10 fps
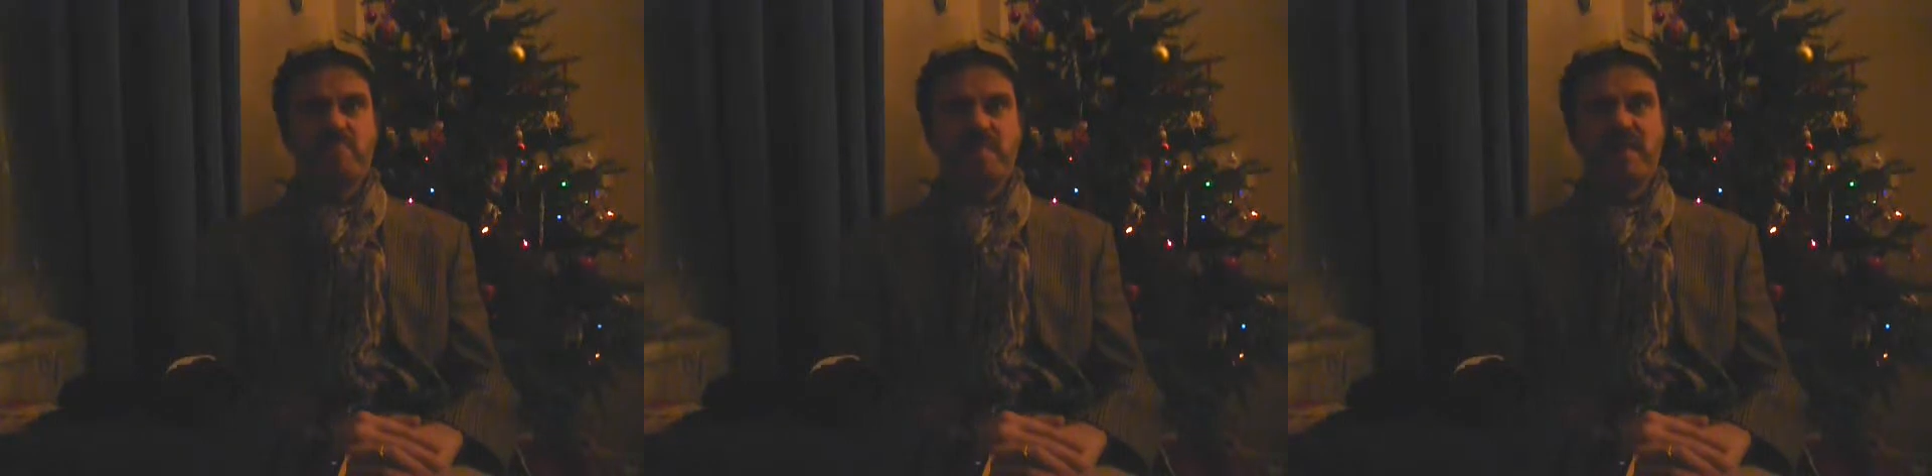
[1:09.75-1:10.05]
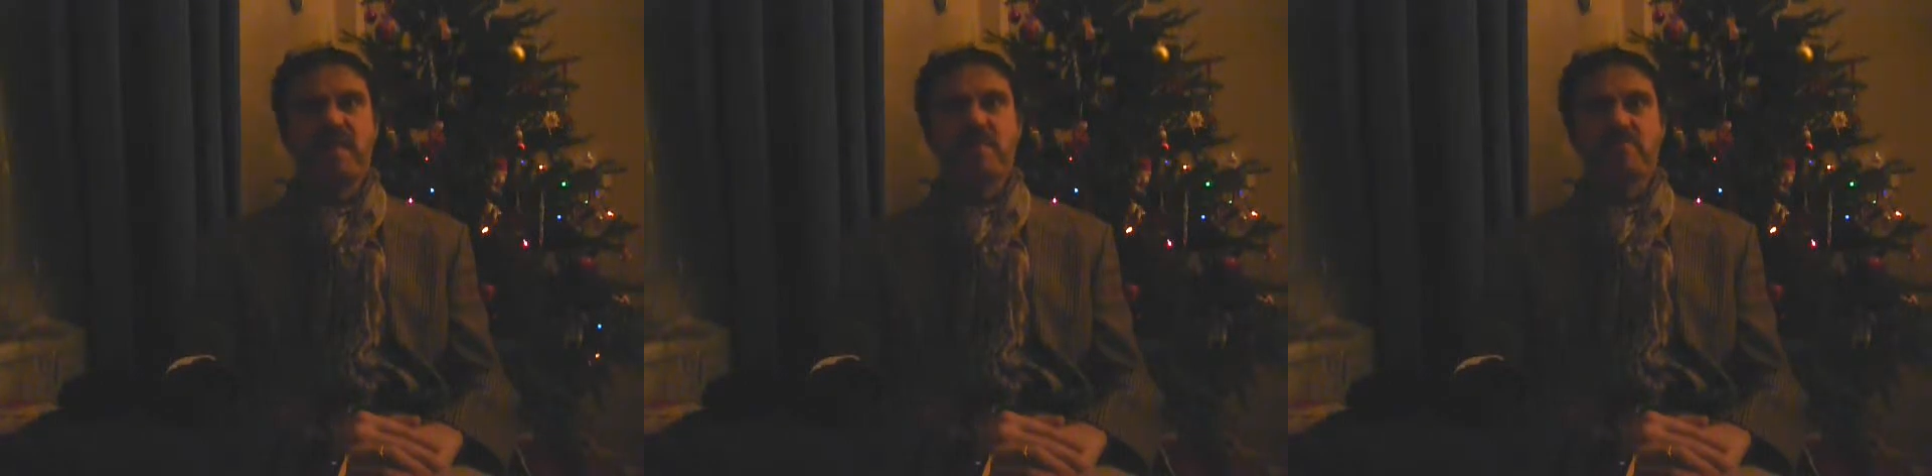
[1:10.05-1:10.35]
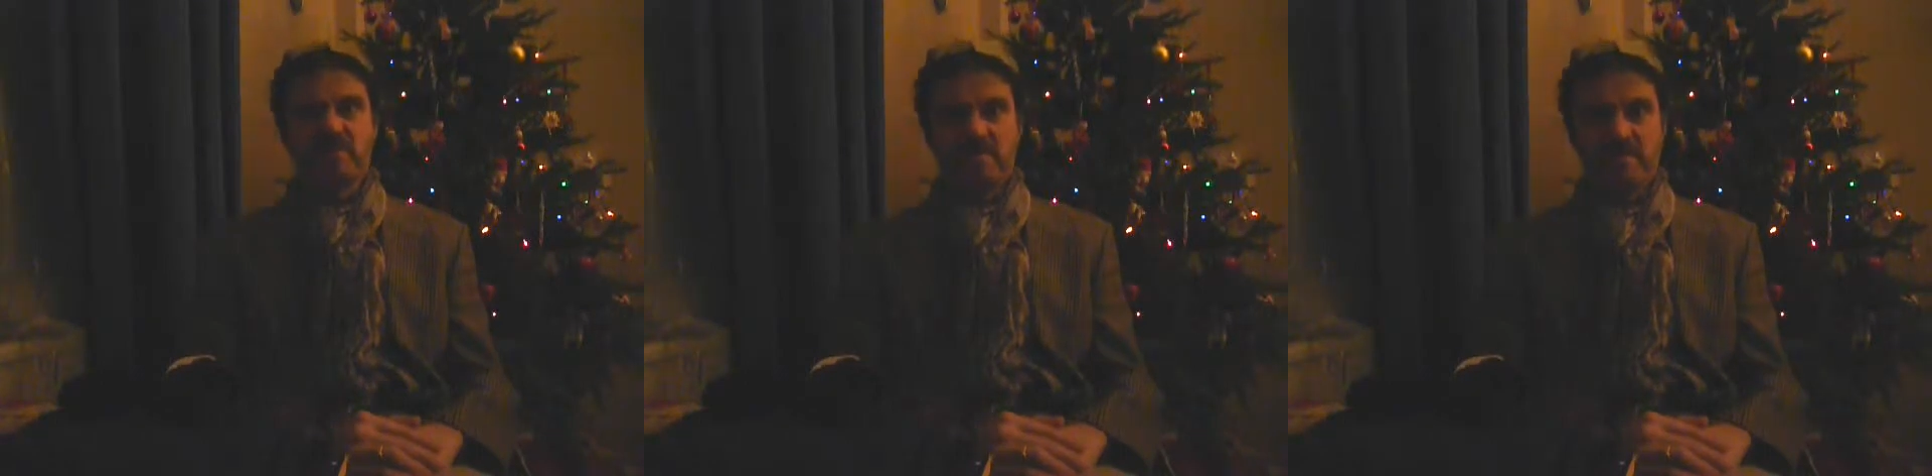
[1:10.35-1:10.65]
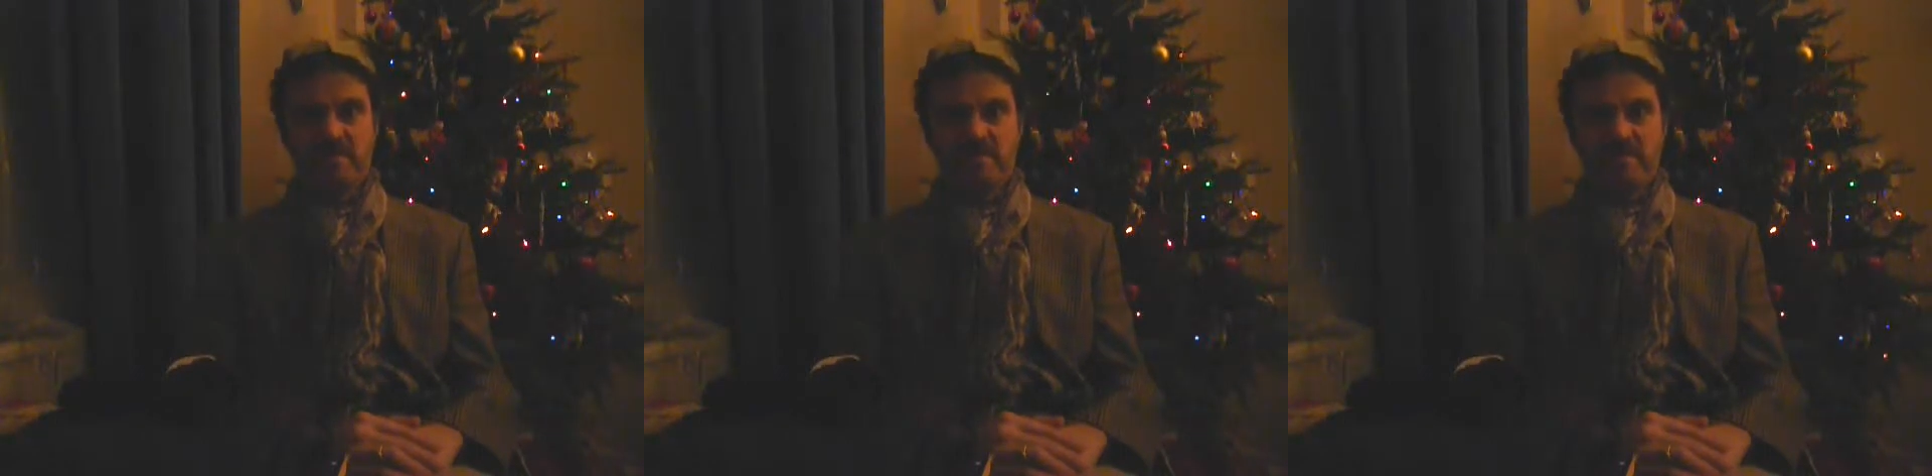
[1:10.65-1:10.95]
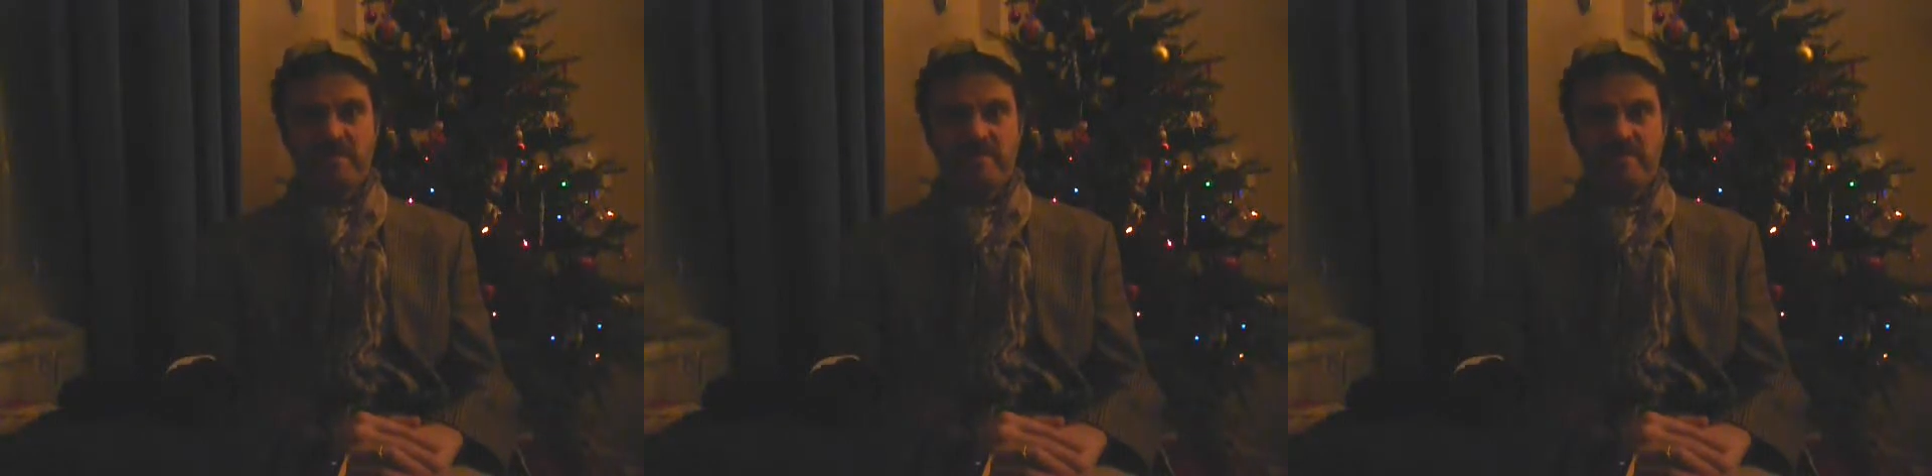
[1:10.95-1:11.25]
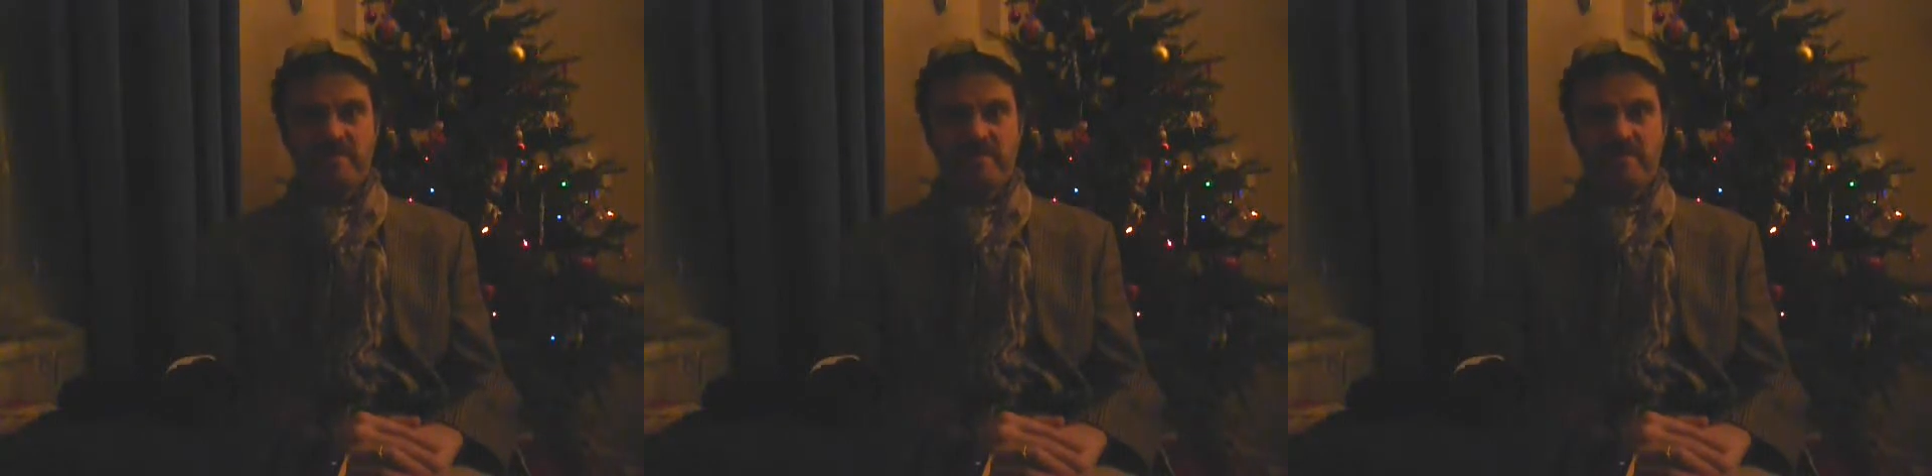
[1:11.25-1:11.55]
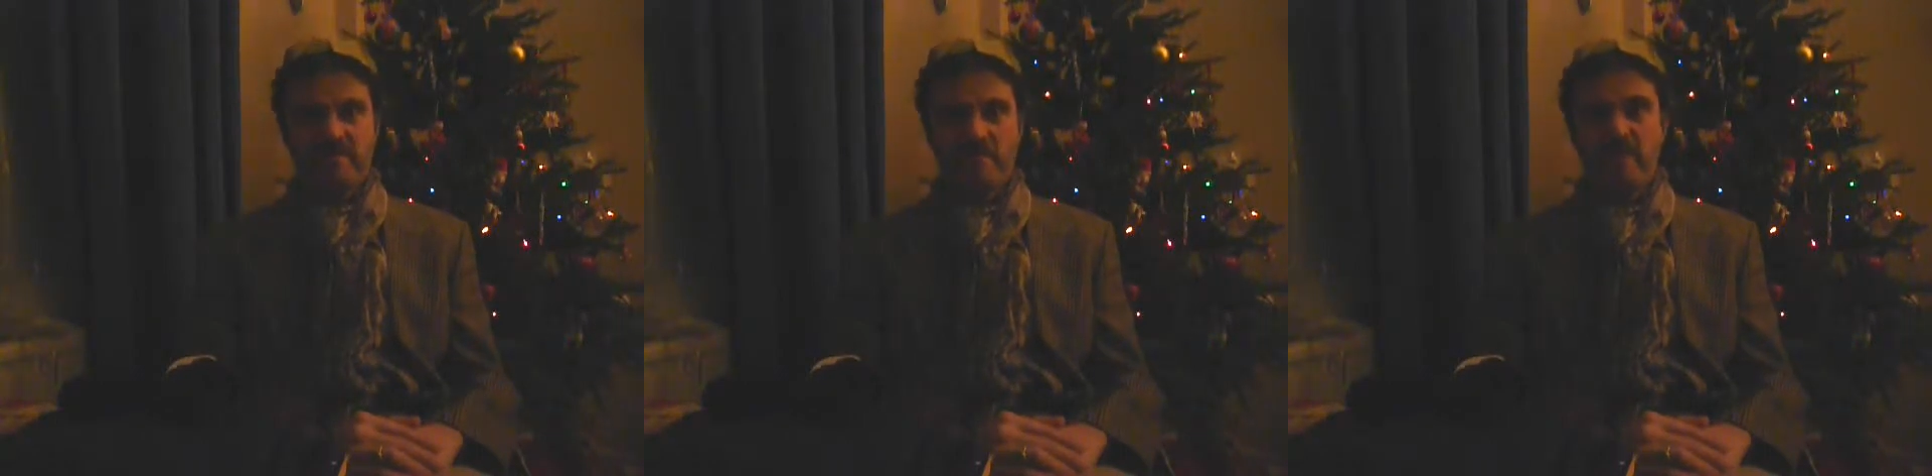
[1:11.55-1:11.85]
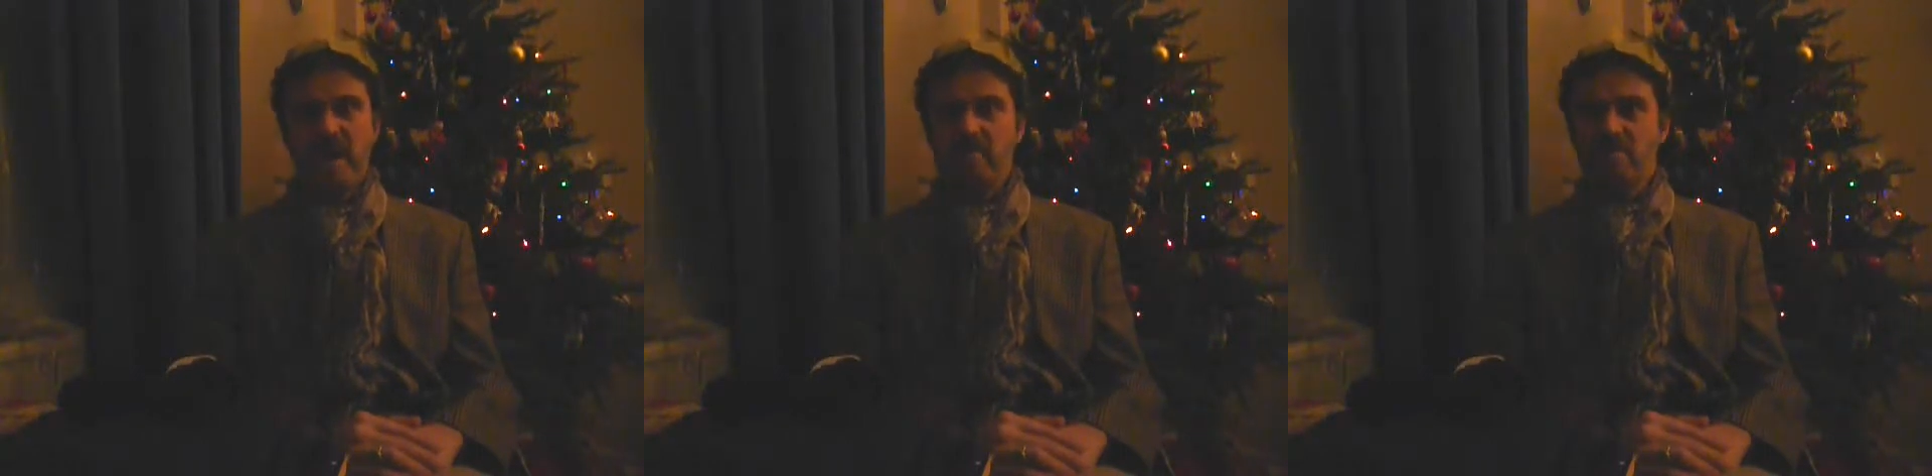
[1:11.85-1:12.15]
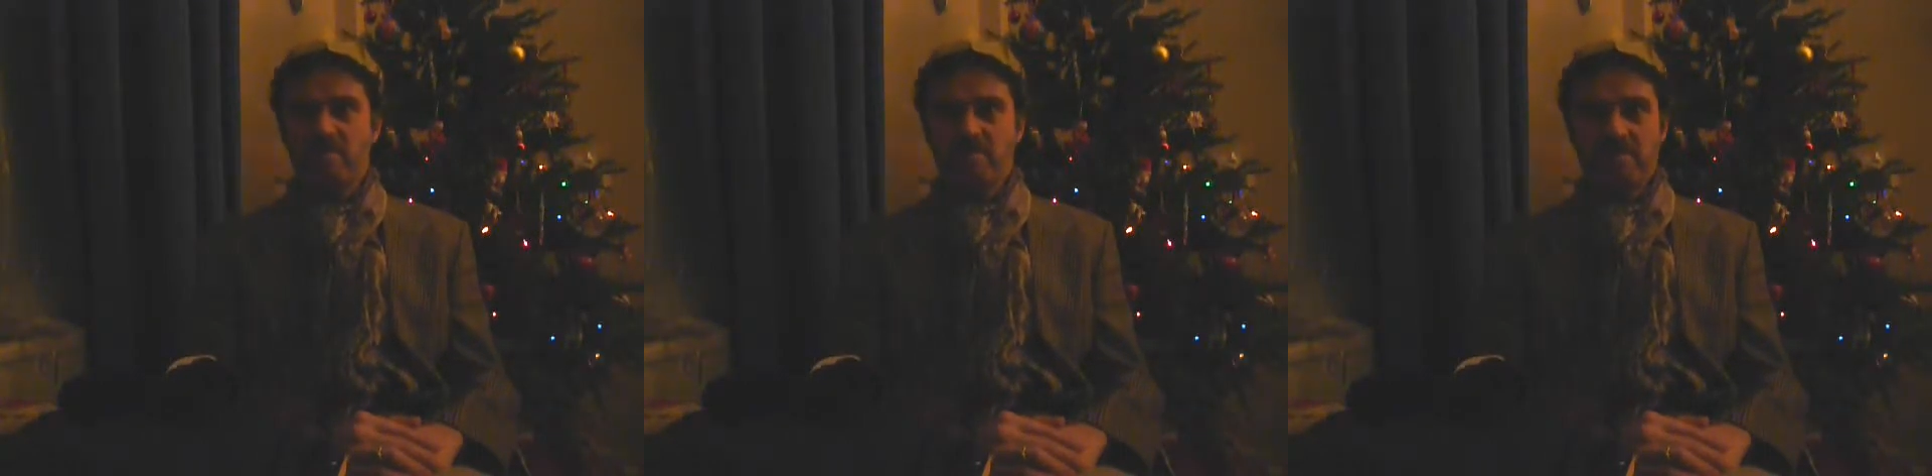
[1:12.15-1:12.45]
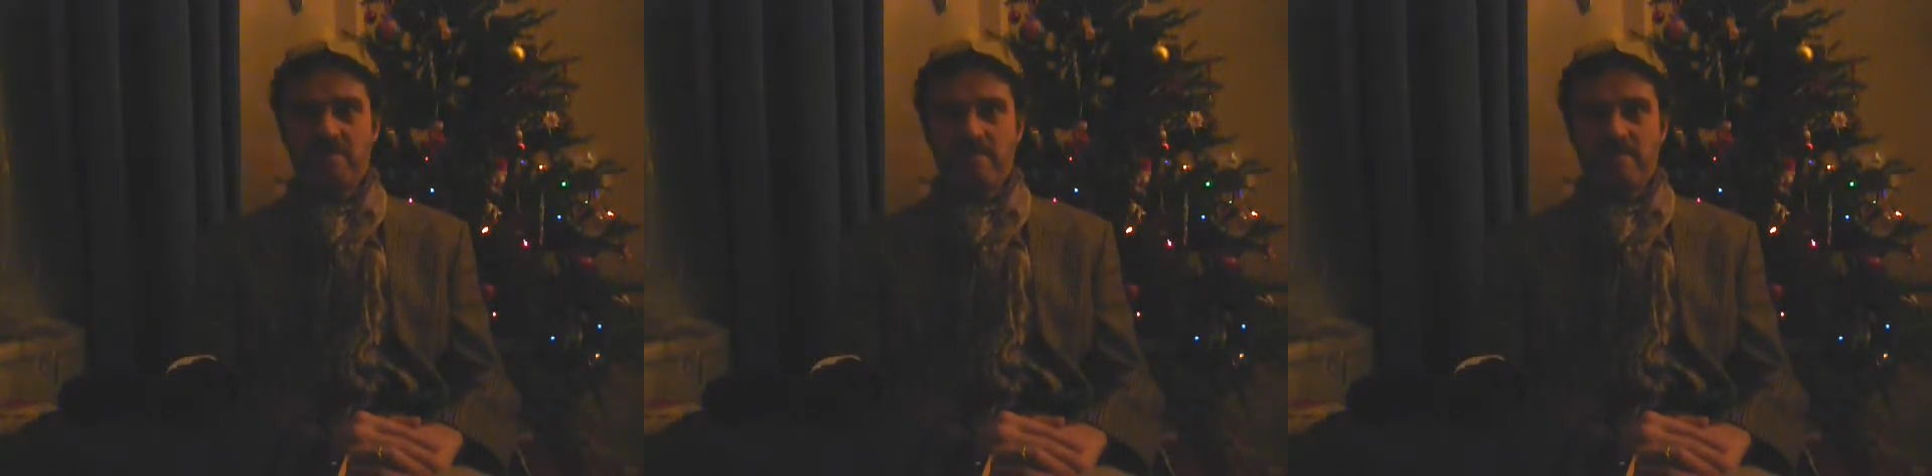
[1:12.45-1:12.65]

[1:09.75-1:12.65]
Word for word: bailouts. The mix.